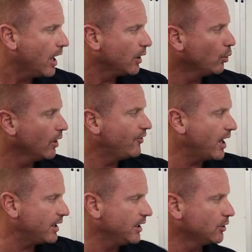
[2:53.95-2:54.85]
And what
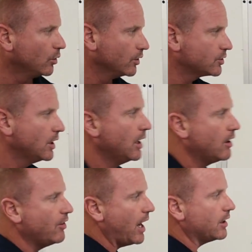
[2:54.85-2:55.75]
that equals,
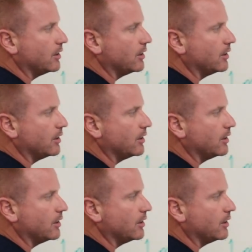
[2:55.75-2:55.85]
that